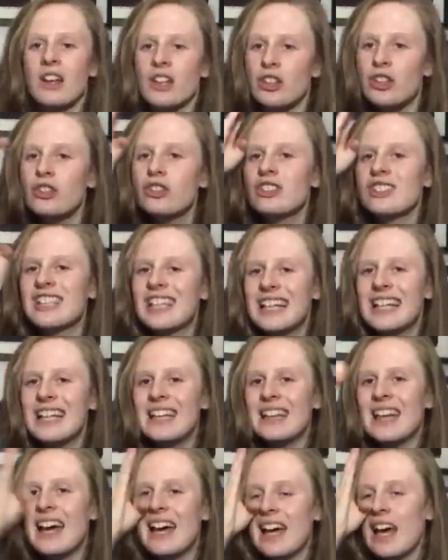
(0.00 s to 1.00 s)
You just
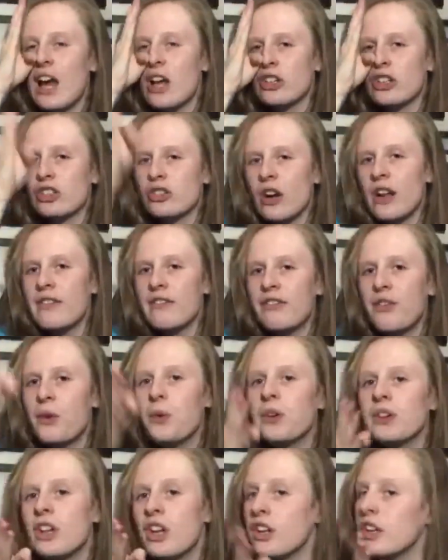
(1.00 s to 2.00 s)
clear that straight
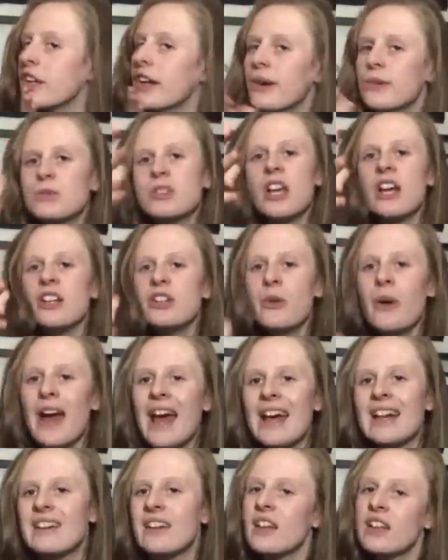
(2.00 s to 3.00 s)
forward. You don't turn your
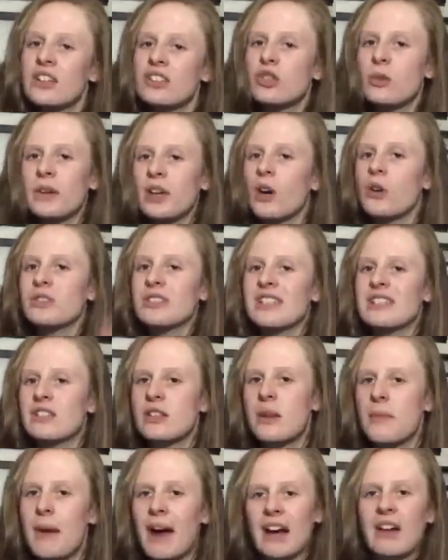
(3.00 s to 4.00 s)
head so it goes
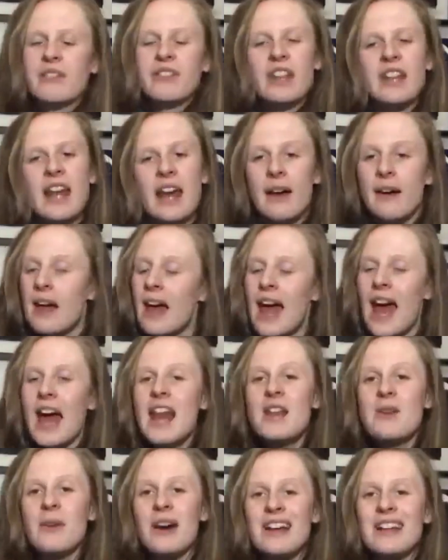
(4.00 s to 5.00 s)
into the back of the net.
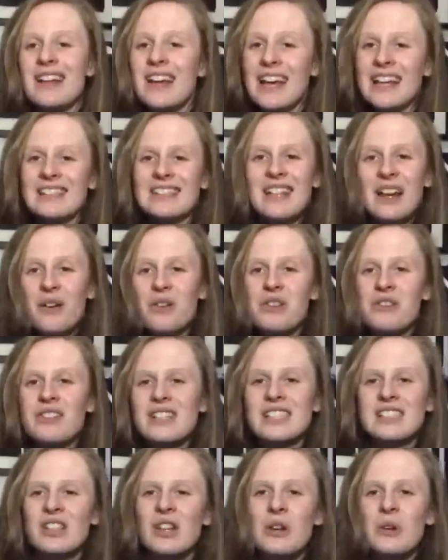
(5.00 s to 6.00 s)
Anyway, it's now
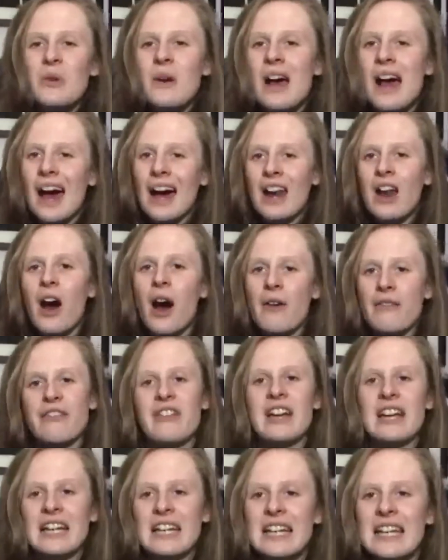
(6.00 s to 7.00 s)
3-2 and I'm
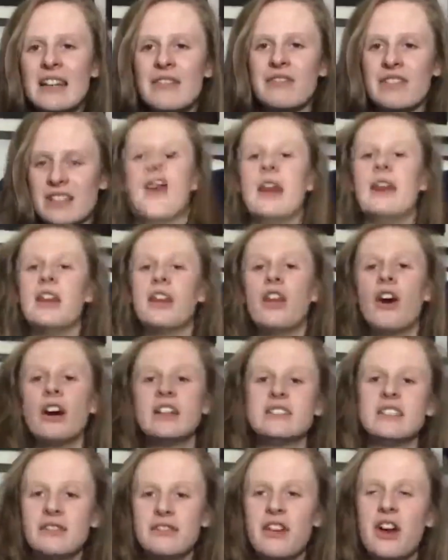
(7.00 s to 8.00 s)
feeling livid. In the
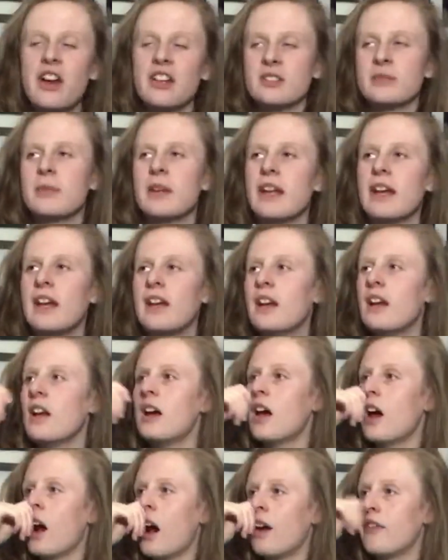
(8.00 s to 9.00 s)
91st minute,
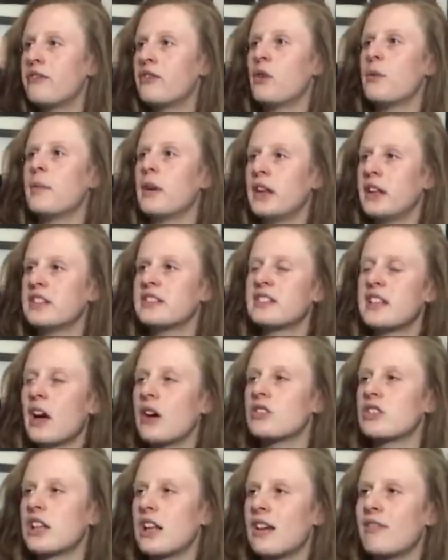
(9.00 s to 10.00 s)
I thought my
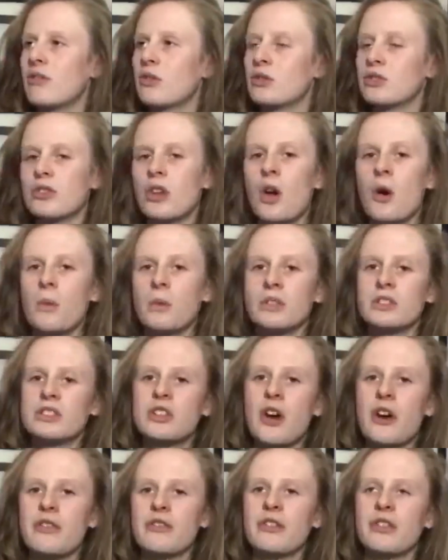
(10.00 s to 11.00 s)
nostalgia levels would
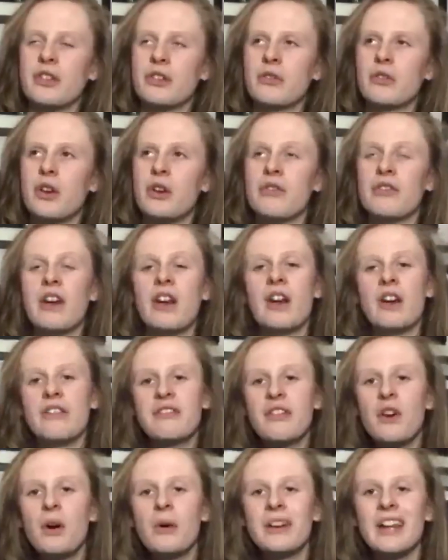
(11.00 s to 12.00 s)
go through the roof and I
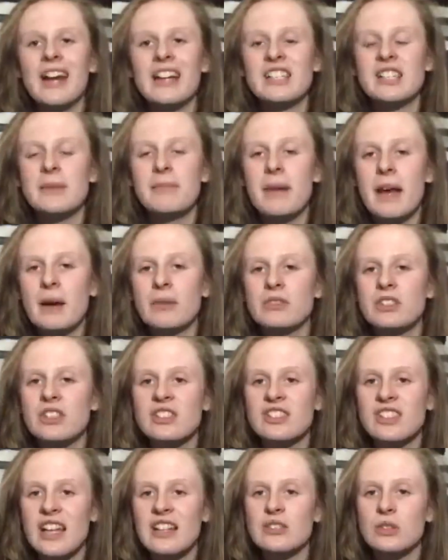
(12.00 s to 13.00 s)
thought I'd actually be able to
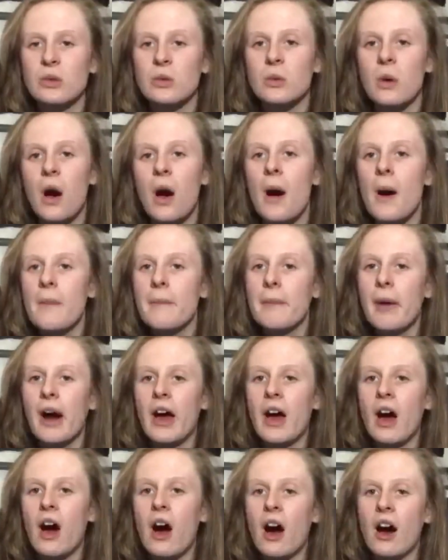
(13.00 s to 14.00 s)
settle
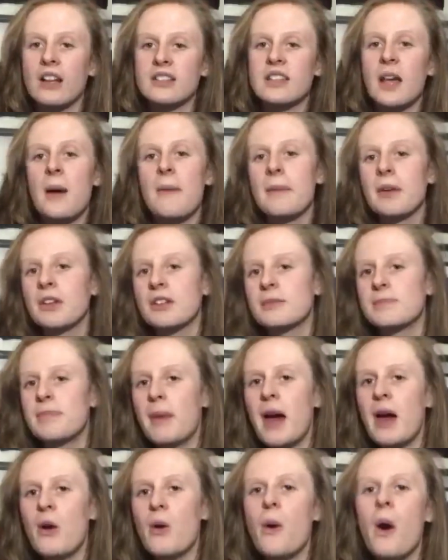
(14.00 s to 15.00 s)
my heart because
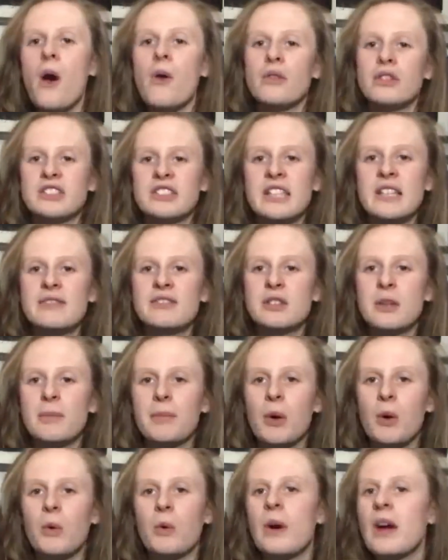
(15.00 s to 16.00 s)
Bale receives the
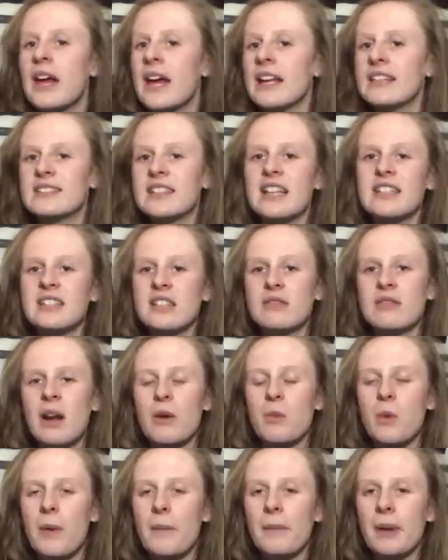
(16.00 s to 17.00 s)
ball, he takes it
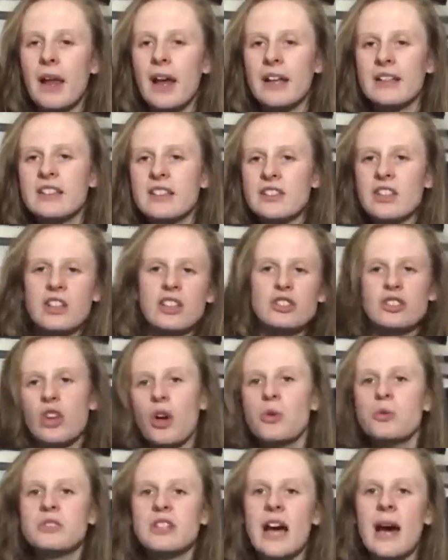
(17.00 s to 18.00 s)
around one player, does like a
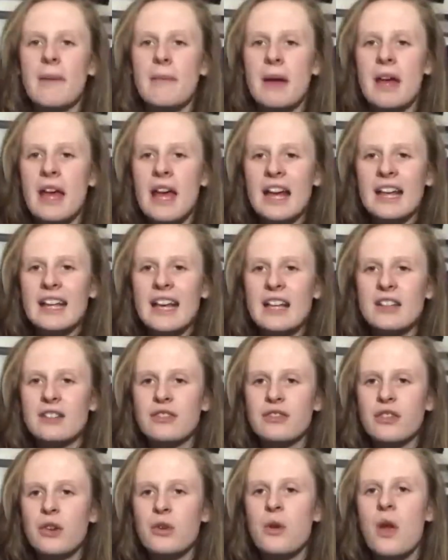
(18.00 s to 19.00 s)
toe tap,
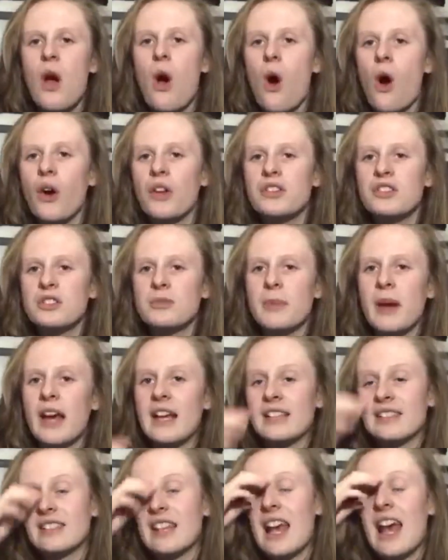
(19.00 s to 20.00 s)
gets through on
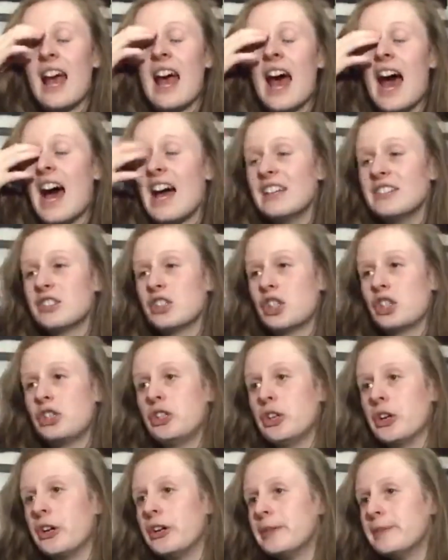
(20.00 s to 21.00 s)
space, has a
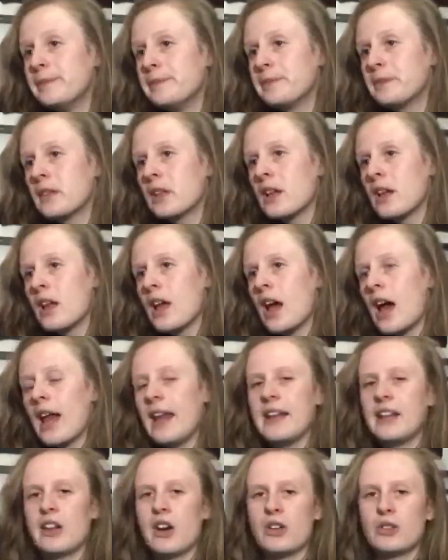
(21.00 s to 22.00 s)
shot,
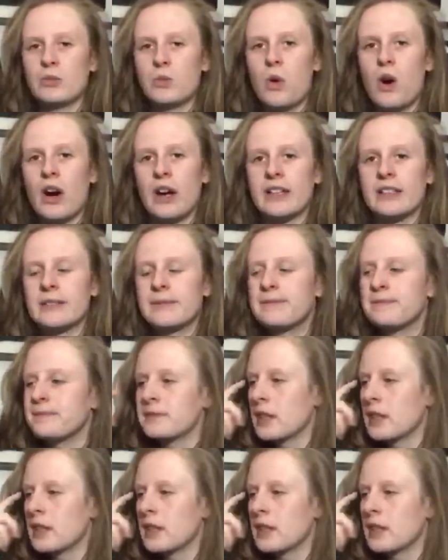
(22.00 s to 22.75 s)
and it goes wide.